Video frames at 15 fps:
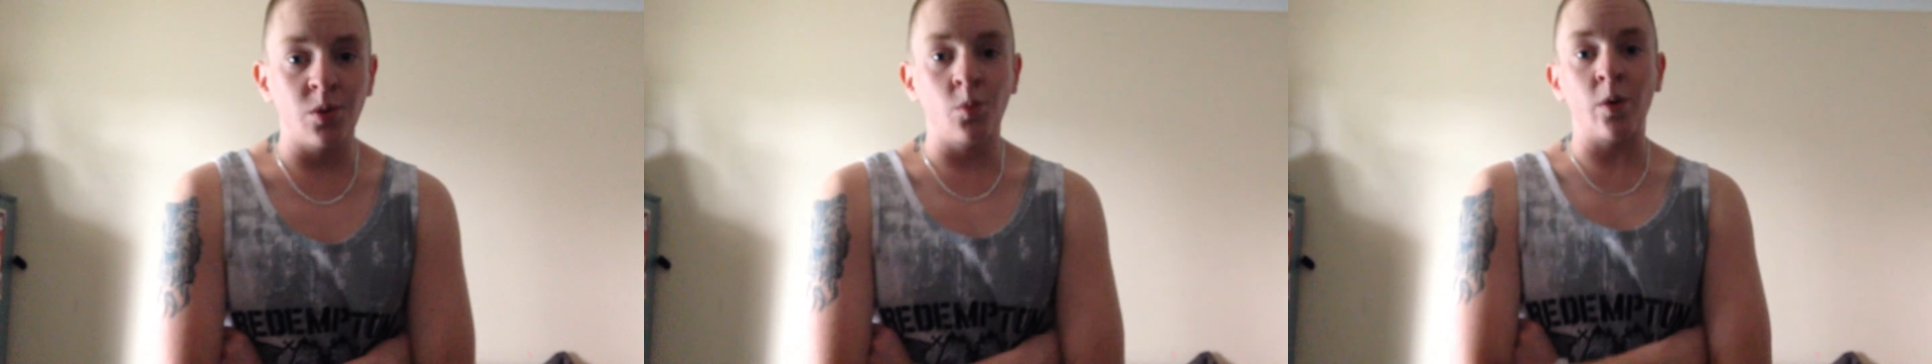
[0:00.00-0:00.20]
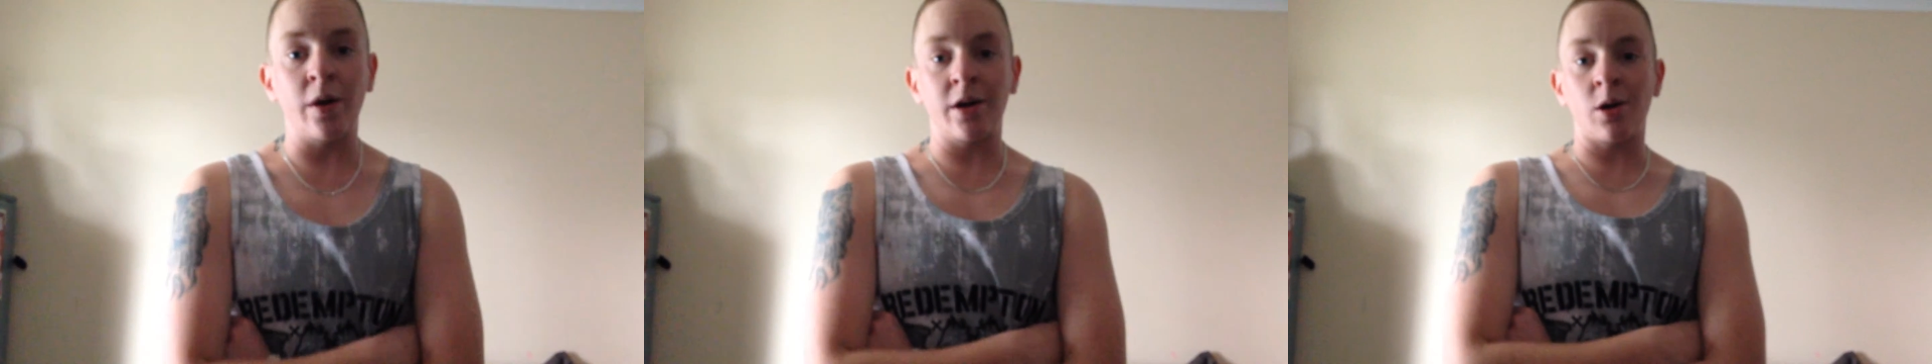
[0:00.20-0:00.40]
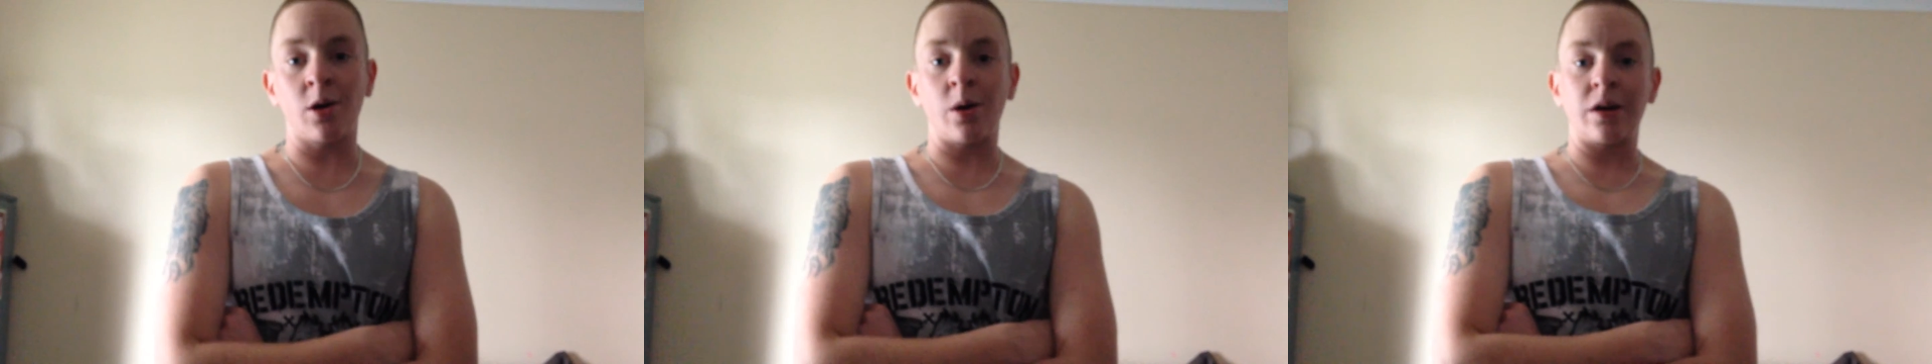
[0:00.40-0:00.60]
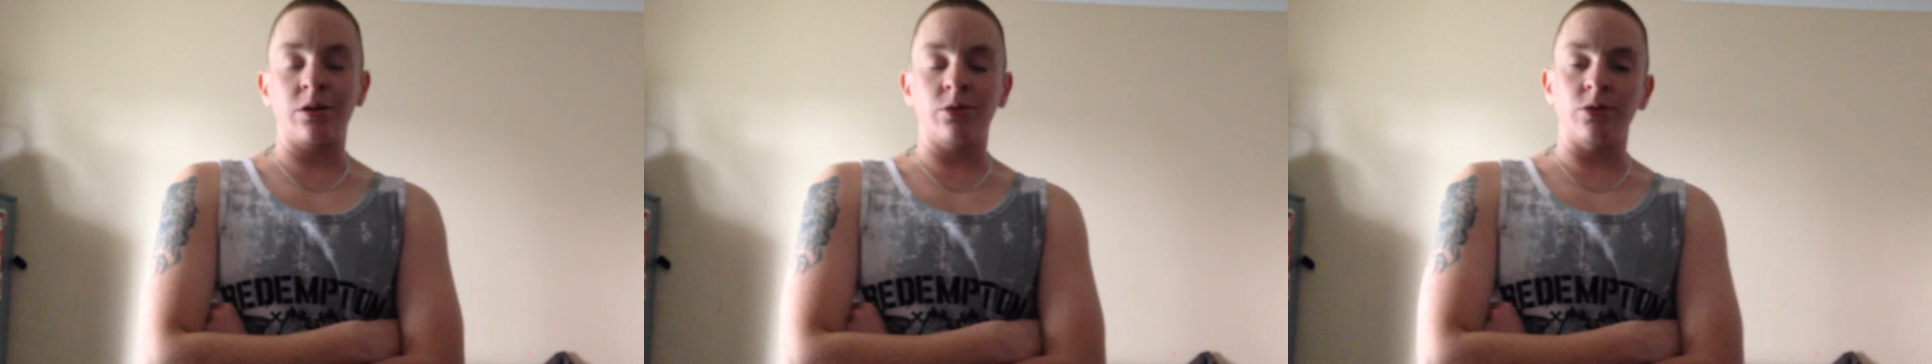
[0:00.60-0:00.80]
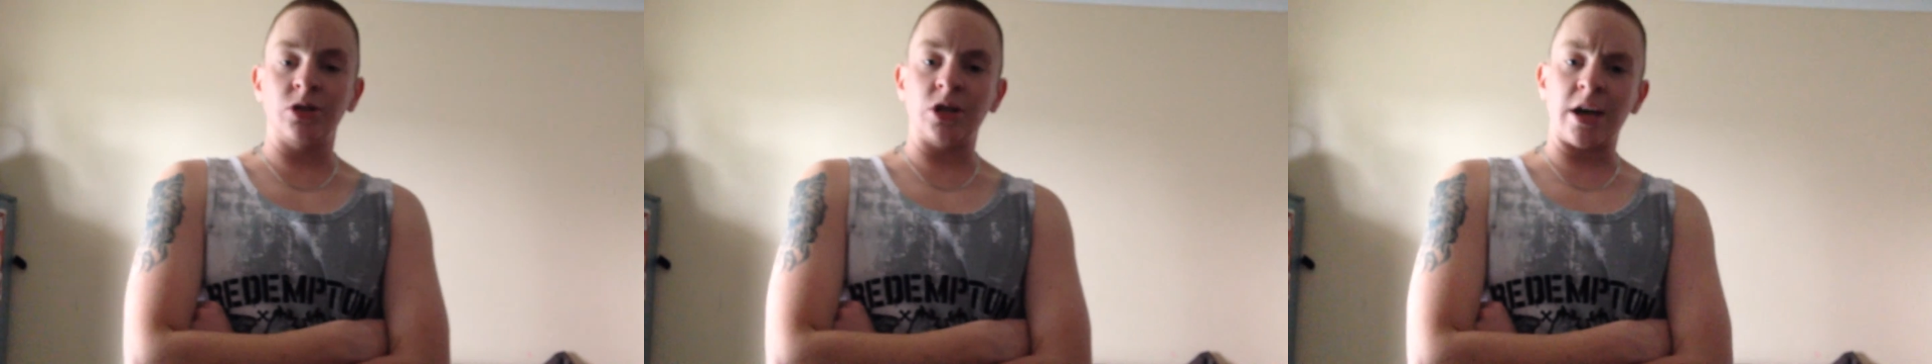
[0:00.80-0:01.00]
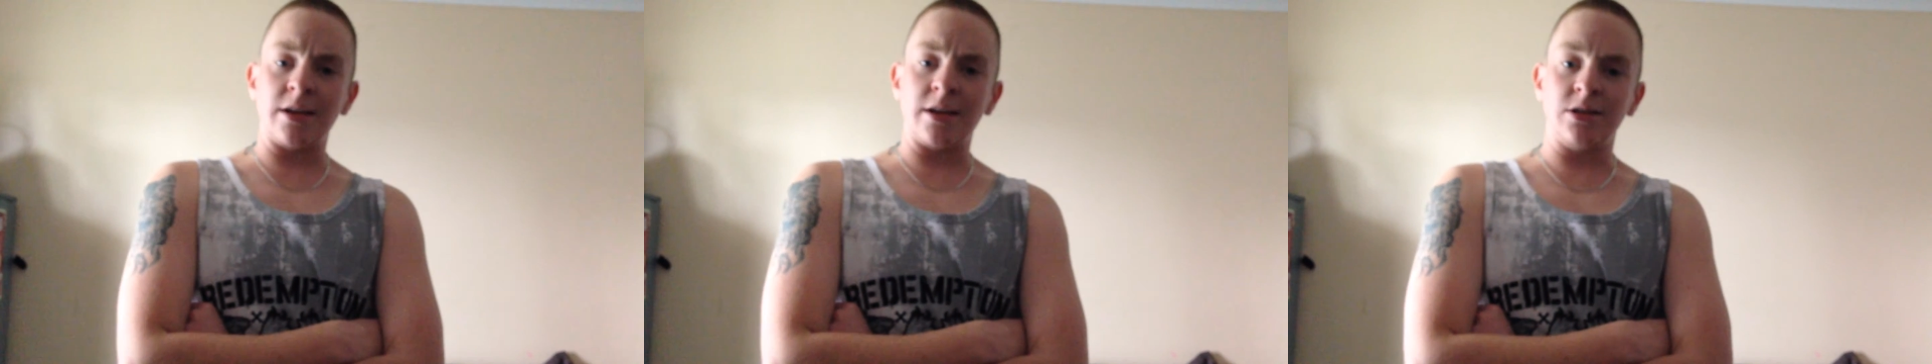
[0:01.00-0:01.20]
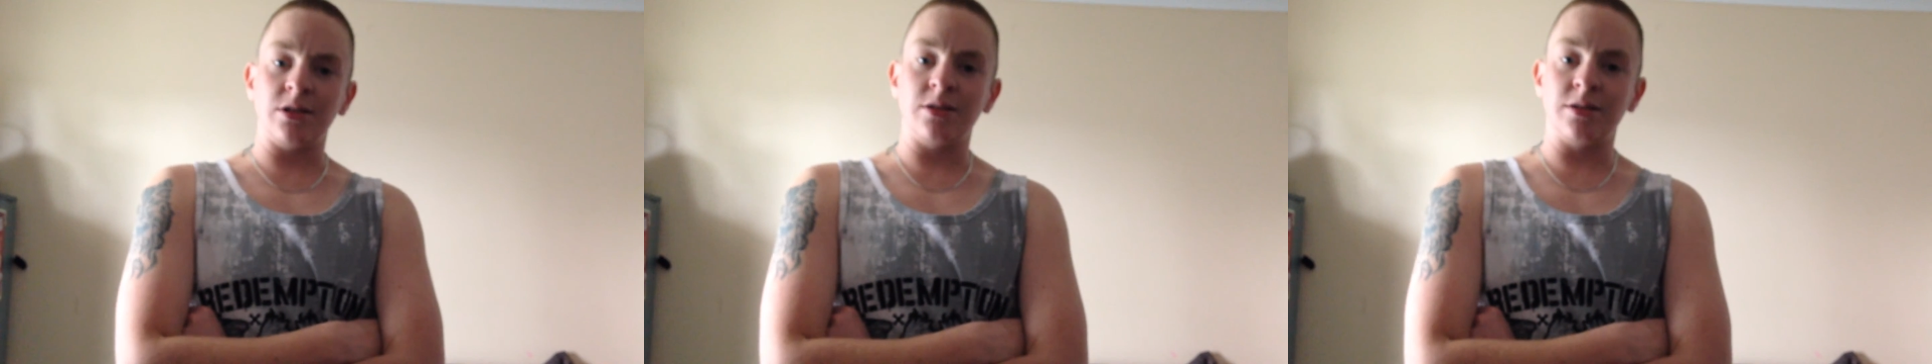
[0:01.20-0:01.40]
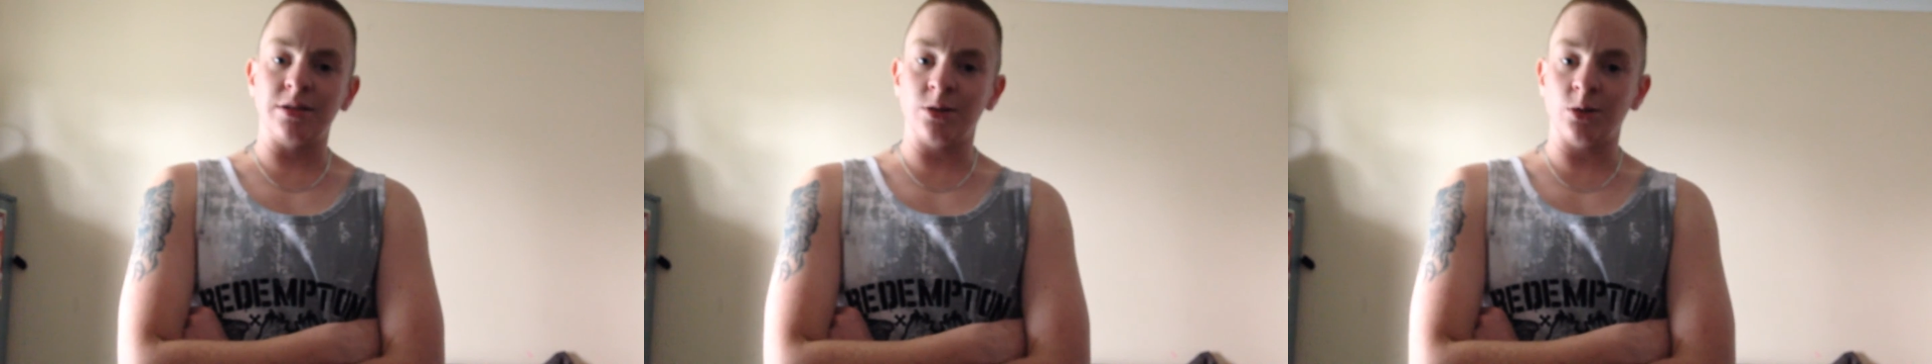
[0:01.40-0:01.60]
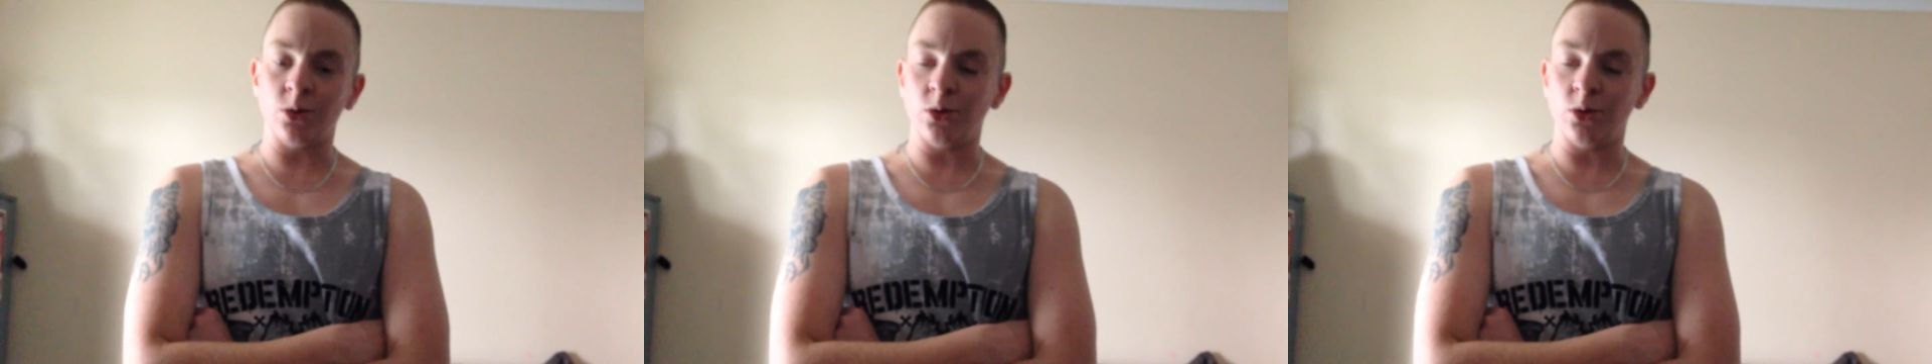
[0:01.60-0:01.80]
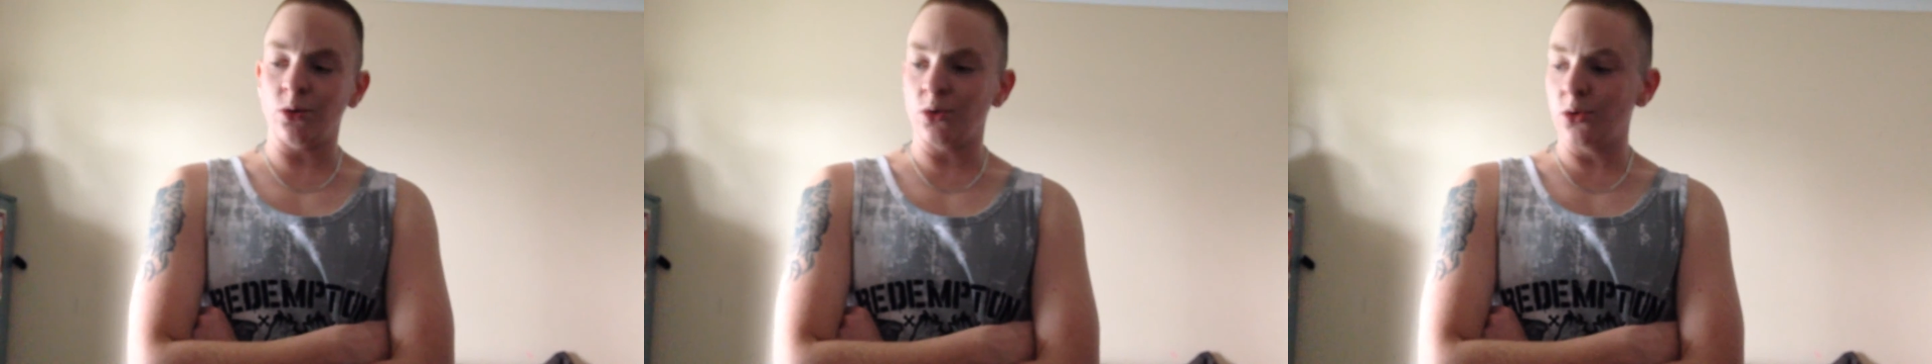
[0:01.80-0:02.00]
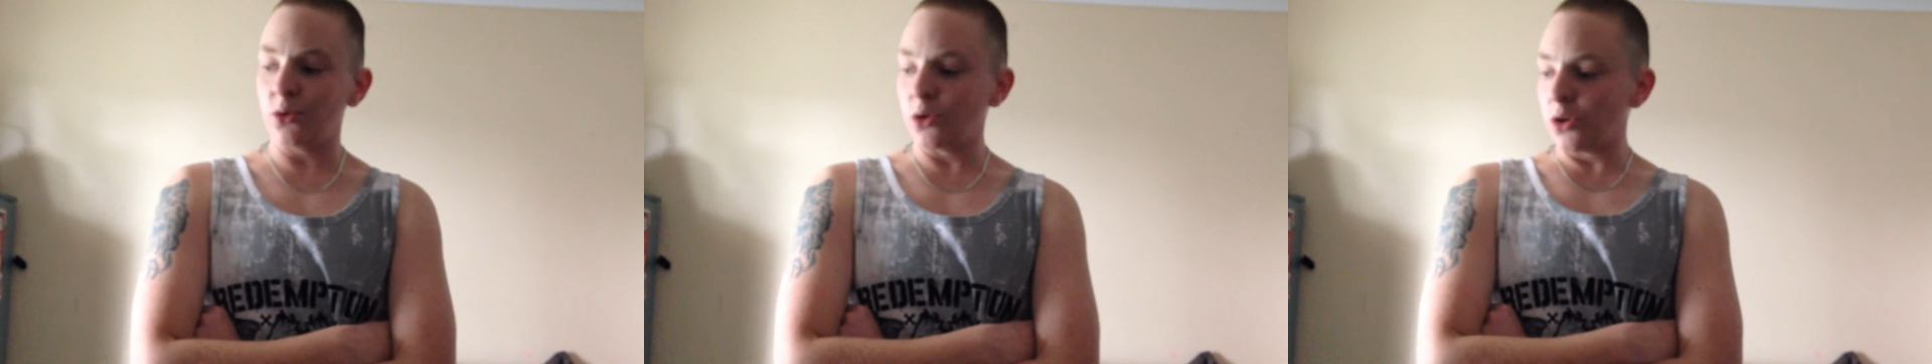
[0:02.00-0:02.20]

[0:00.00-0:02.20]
we're going through changes to